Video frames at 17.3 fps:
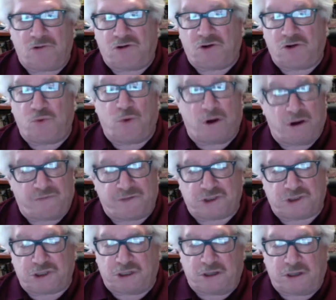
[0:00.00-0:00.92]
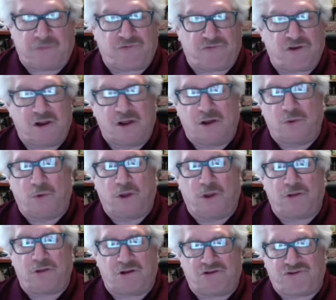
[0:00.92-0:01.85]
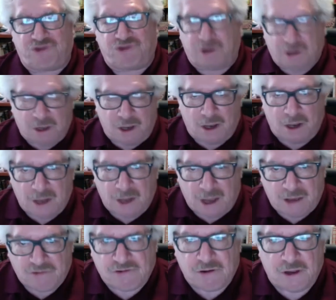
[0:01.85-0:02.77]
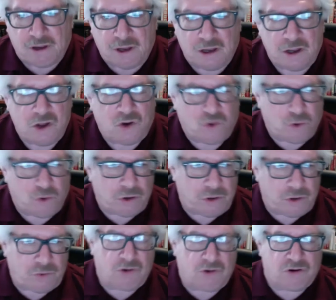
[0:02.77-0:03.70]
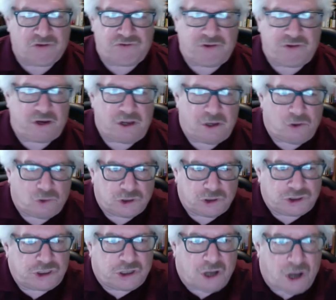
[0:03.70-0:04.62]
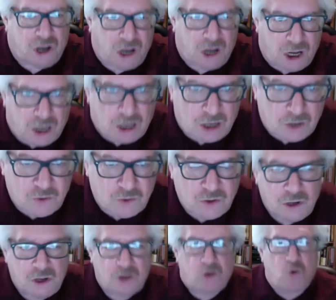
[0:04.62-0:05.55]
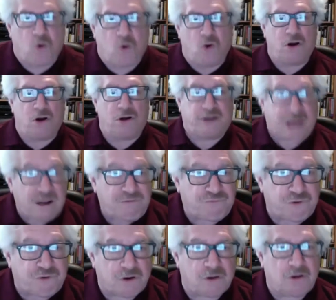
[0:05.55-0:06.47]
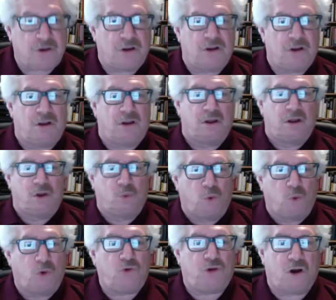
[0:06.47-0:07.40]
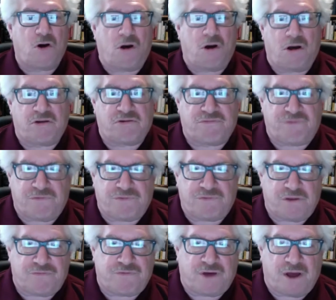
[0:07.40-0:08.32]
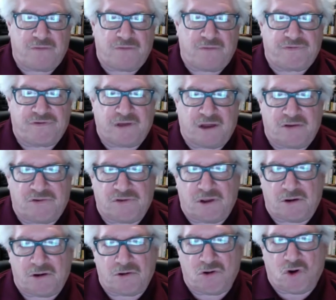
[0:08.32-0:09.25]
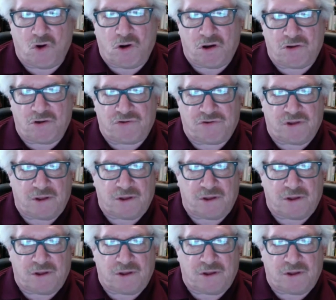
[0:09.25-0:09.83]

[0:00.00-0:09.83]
to wherever she lives, whether it's Sitka, Alaska, or New York City, or Chicago, or Denver, won't cost 55 cents. It'll cost